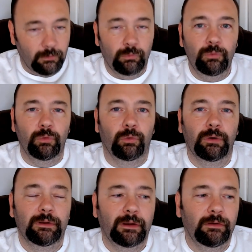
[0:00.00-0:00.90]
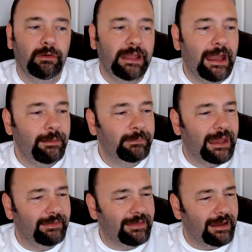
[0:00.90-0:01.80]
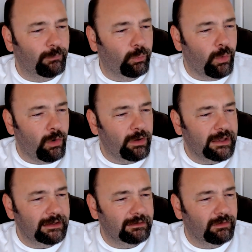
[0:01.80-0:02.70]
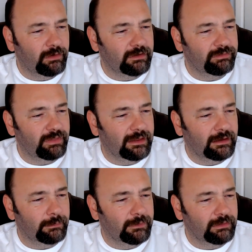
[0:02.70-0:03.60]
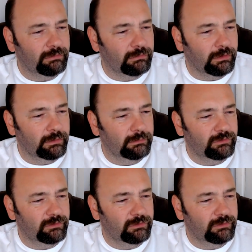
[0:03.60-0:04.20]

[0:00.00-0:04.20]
Ooh, and I am getting that wine kind of thing coming through.